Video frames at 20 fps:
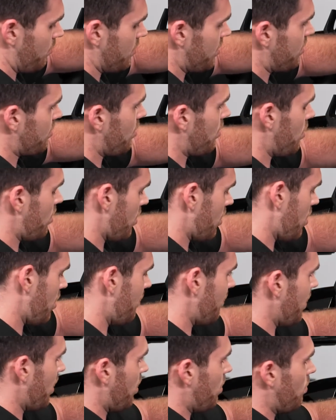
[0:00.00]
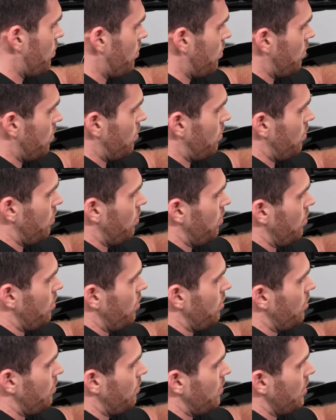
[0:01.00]
starting to come out,
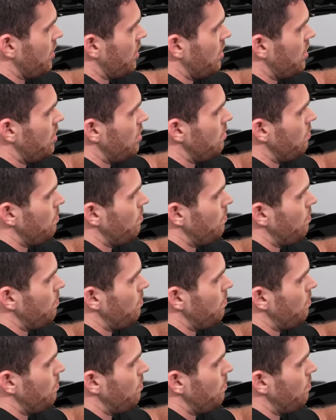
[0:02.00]
I'm gonna wanna keep,